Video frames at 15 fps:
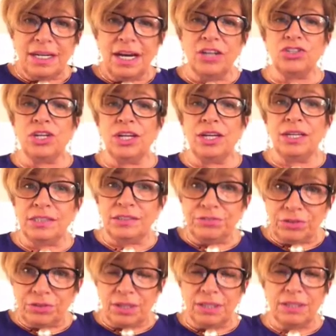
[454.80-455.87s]
a chance
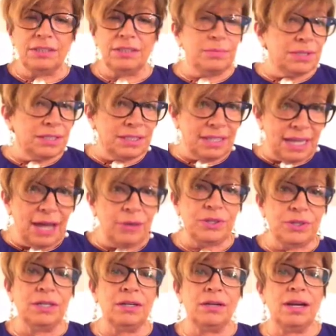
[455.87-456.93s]
for us to be out
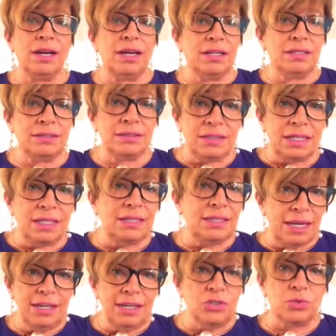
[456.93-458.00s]
there and
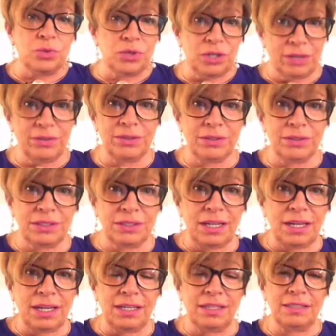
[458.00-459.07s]
engage with others
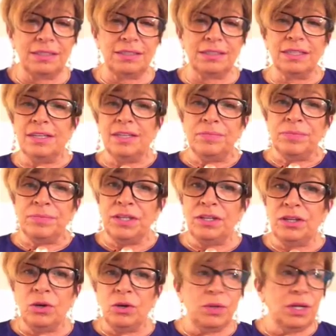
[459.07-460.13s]
and you
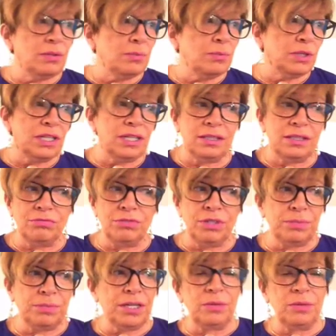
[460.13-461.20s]
know, we, hit, we could hit the
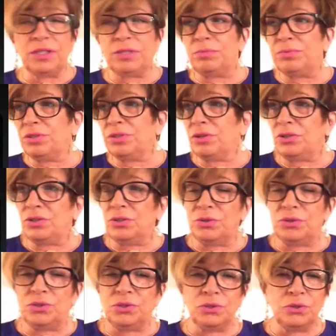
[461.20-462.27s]
replay, we could put it on
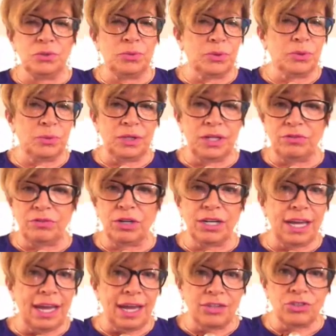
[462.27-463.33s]
YouTube or whatever,
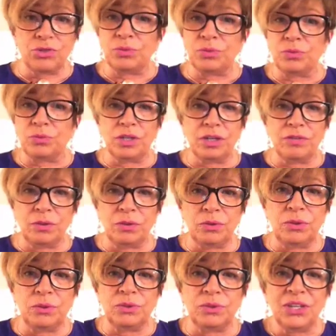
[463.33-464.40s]
catch whatever
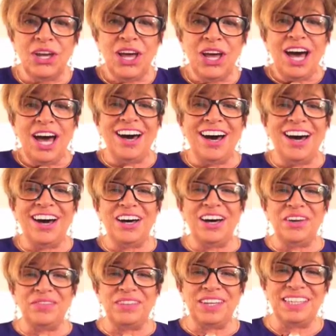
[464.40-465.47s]
you use.
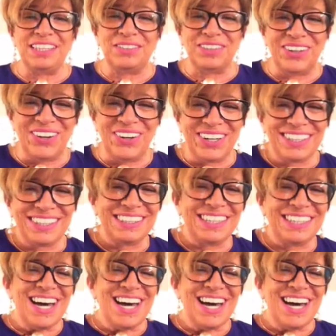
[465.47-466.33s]
Um, thanks for the hearts.